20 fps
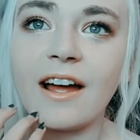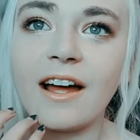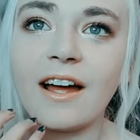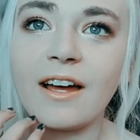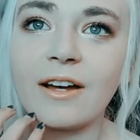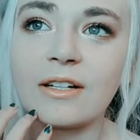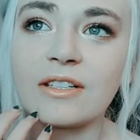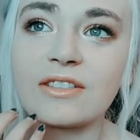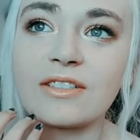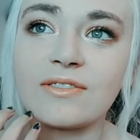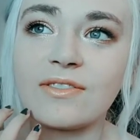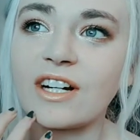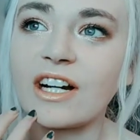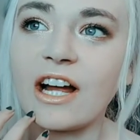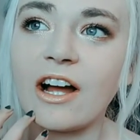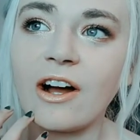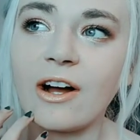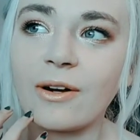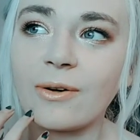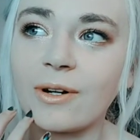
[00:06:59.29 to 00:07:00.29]
it was just very
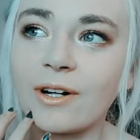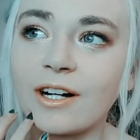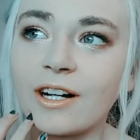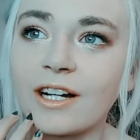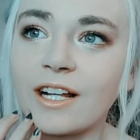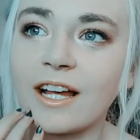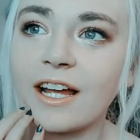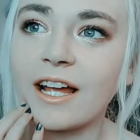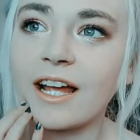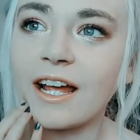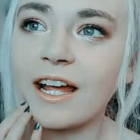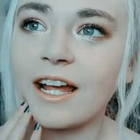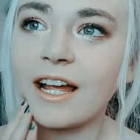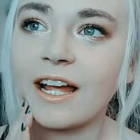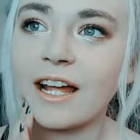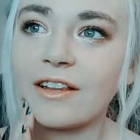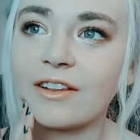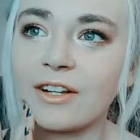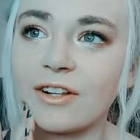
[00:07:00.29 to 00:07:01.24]
awkward. And they're